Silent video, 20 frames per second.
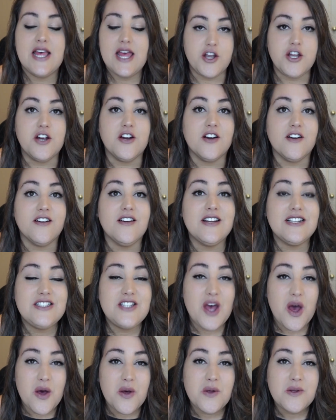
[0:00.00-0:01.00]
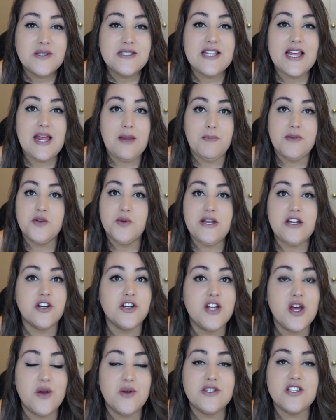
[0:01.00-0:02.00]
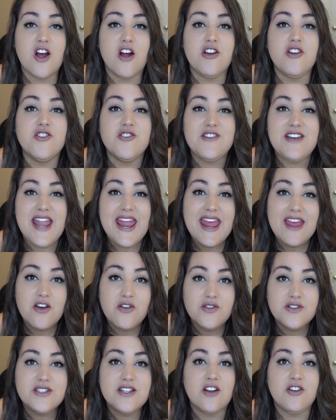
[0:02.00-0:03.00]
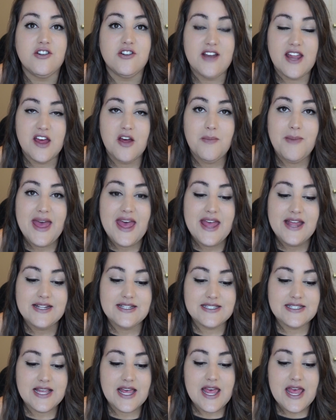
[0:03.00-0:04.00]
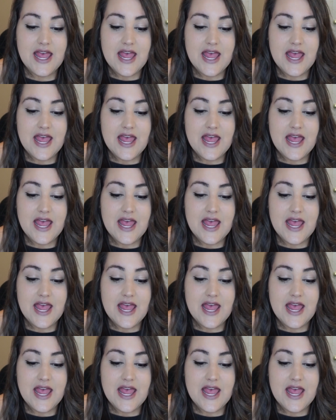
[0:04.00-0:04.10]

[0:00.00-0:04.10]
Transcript: on your toes, in between your toes, on your nails, on your nail beds,